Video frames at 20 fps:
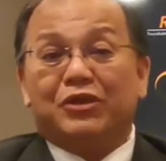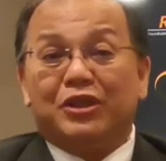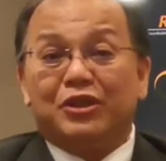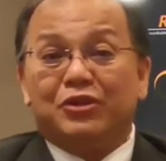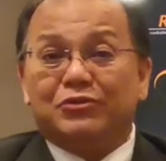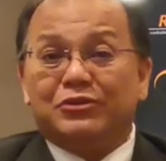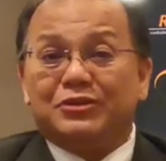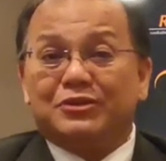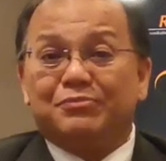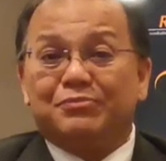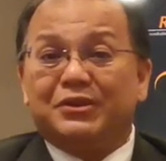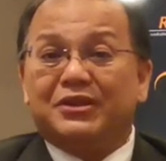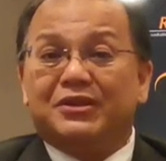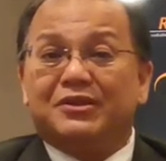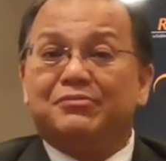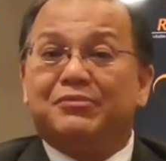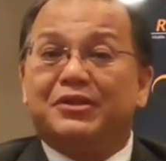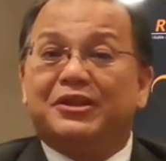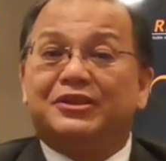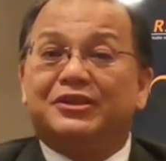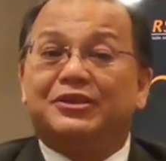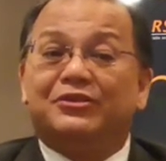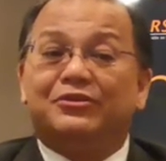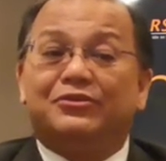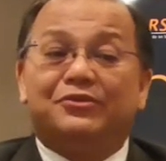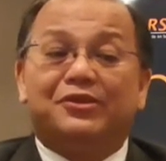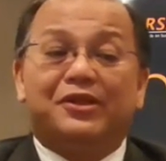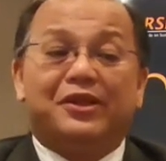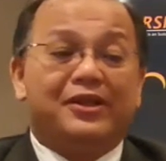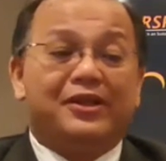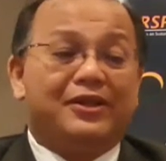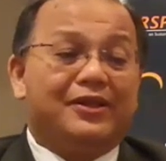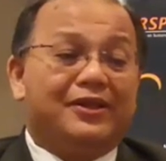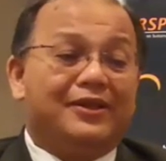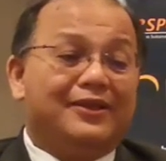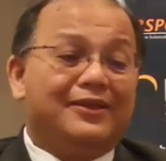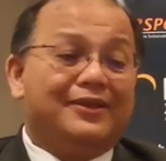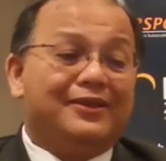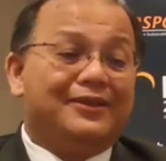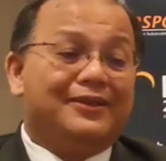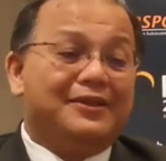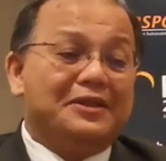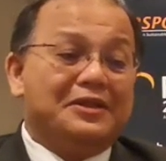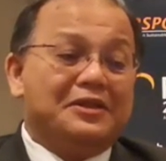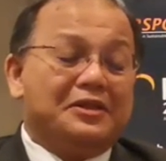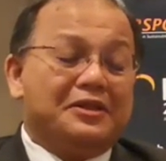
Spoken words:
keynote speaker mentioned today, that